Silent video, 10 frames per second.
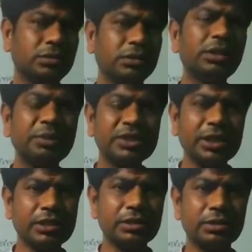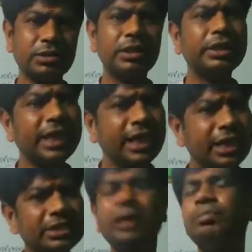the business. Take an
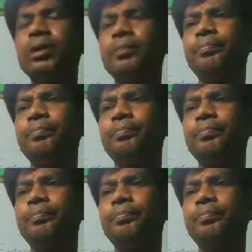example.